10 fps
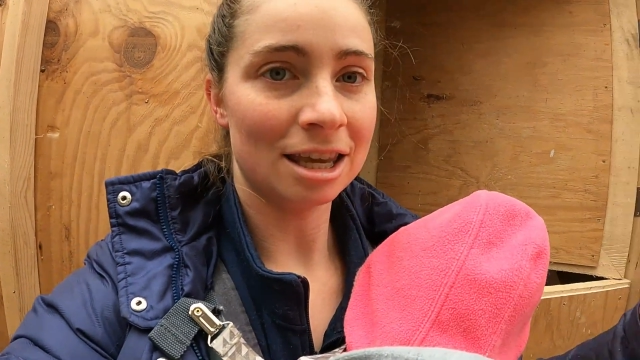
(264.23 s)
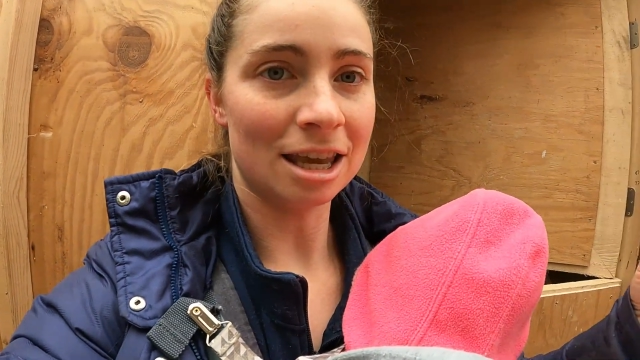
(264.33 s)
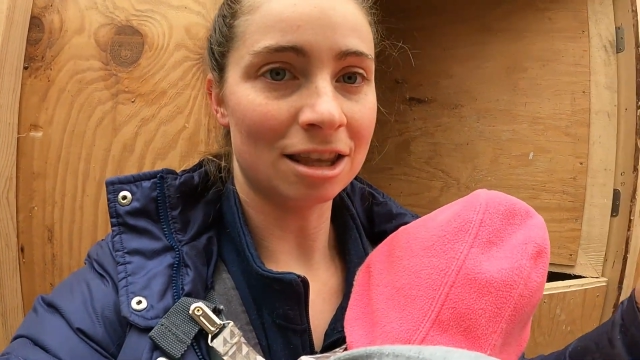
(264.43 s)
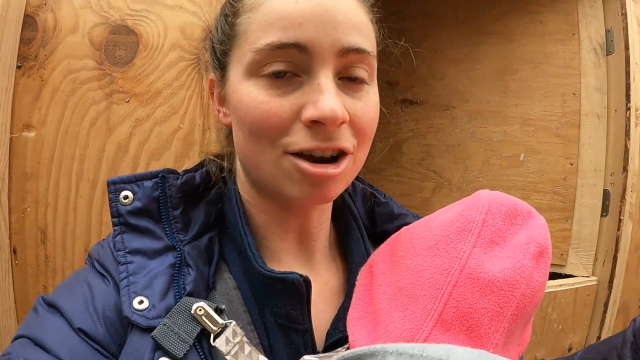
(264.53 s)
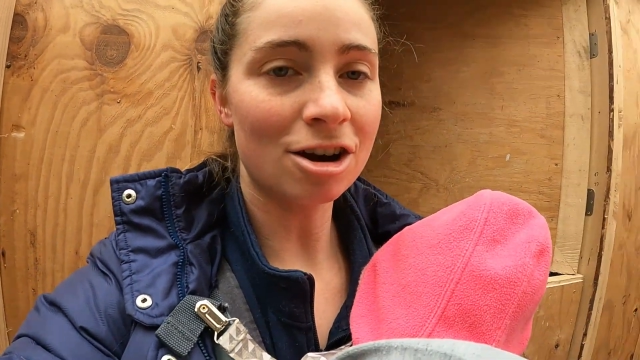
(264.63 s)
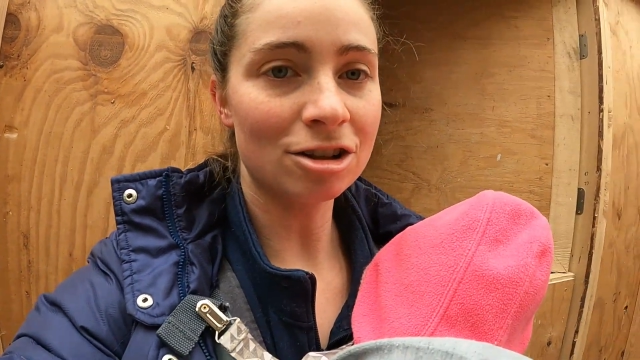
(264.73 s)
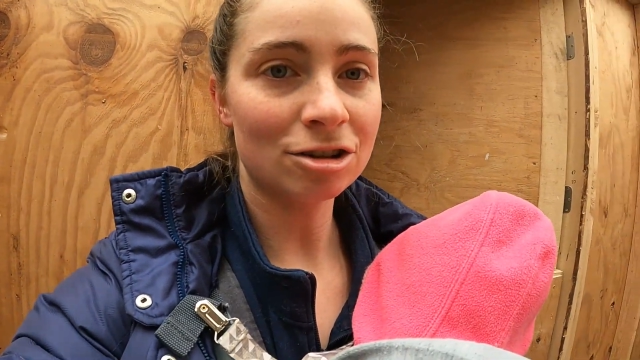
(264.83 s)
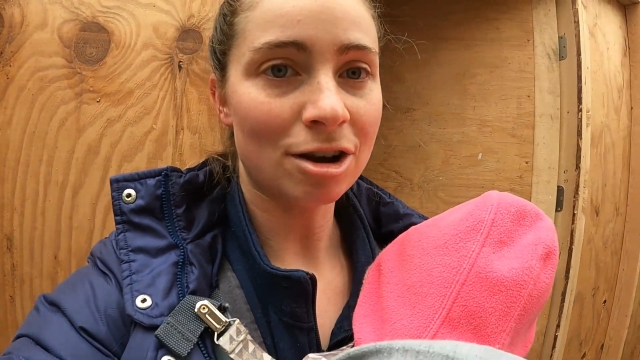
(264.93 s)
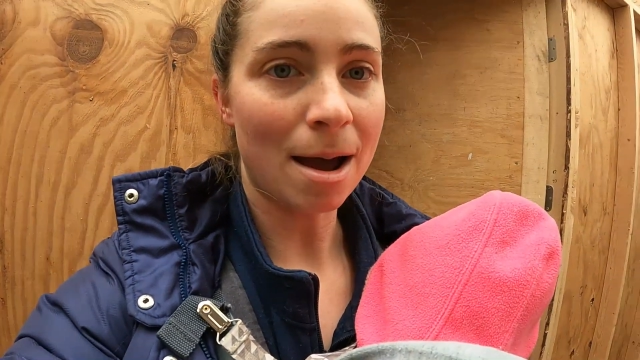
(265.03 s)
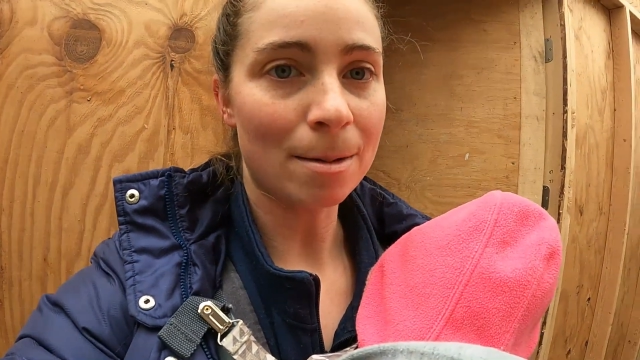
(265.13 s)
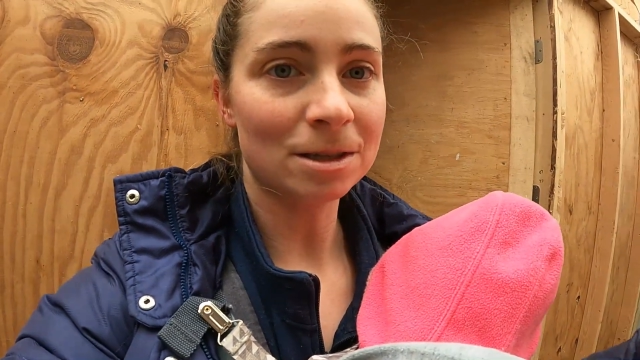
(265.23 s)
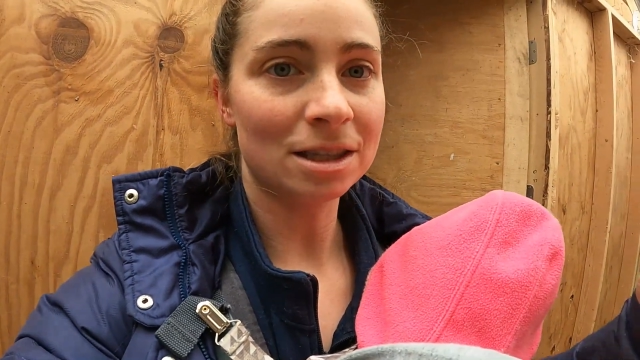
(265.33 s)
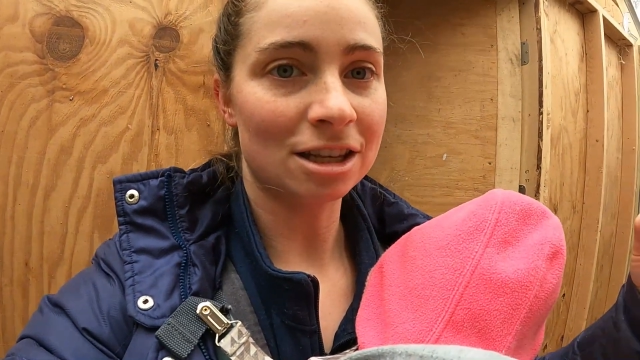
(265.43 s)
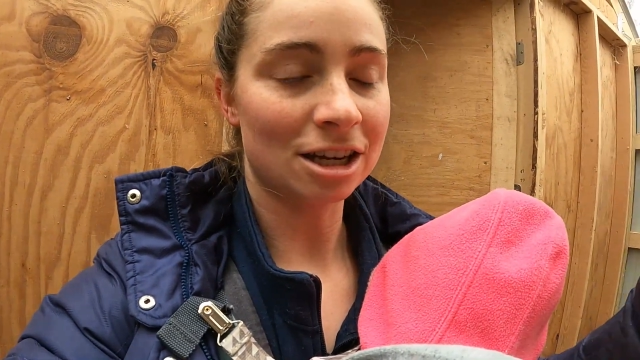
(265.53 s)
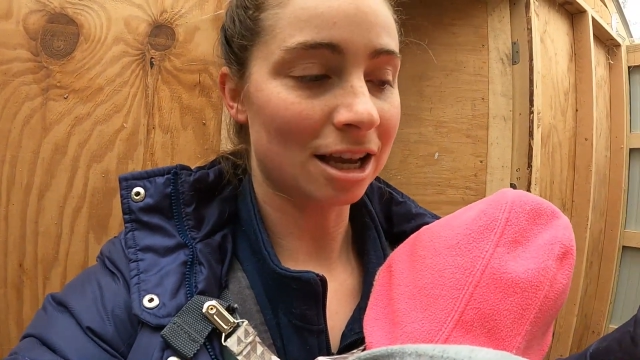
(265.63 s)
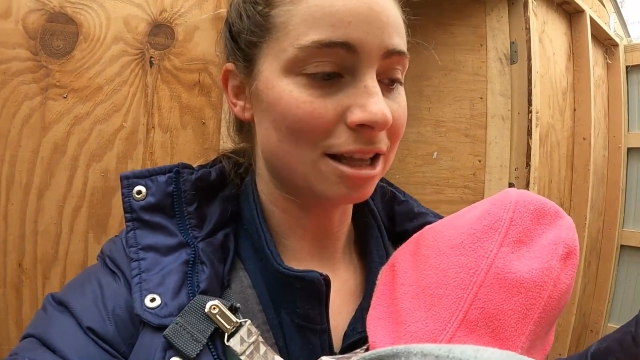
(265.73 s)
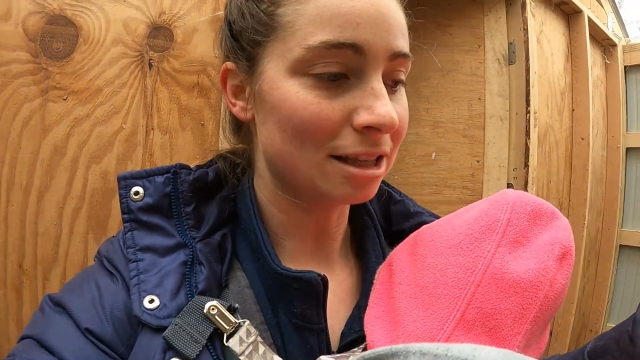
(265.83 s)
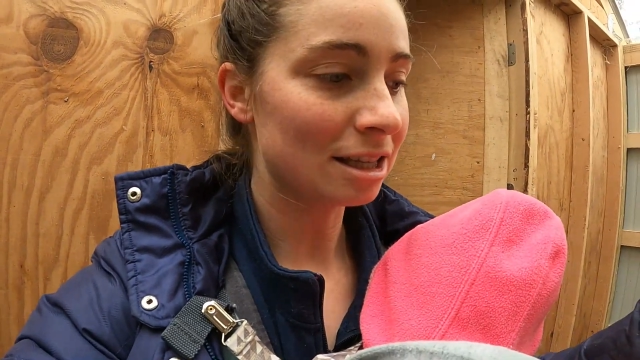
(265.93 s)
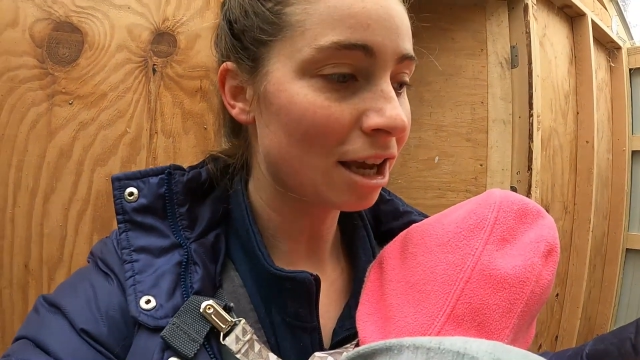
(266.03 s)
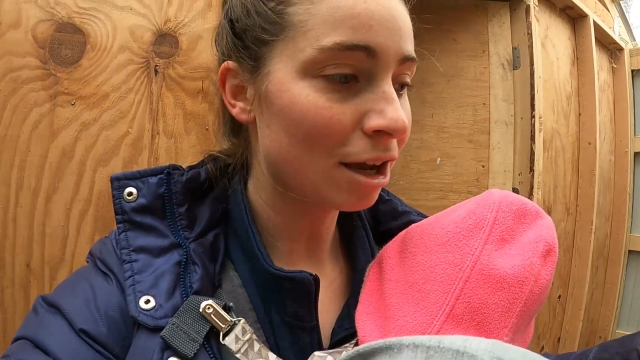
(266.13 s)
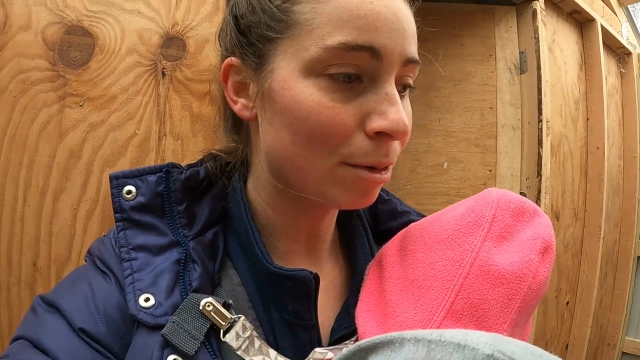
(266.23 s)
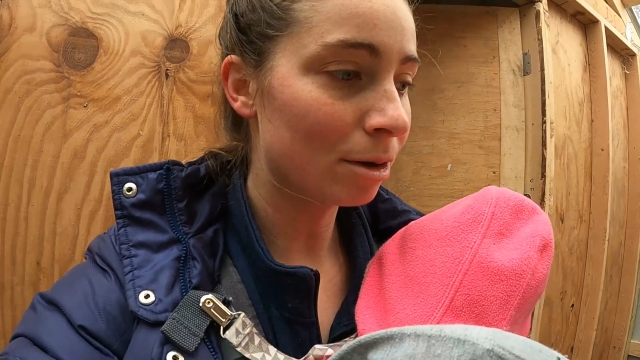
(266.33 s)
eat the garden scraps, the chickens'